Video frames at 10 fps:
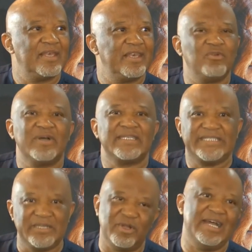He was
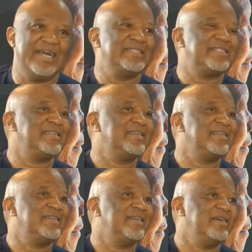demonized
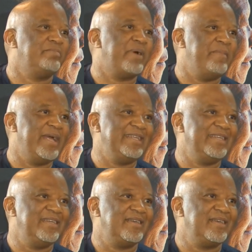by
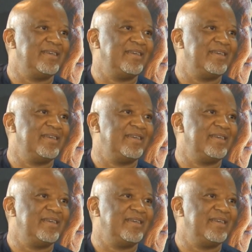many.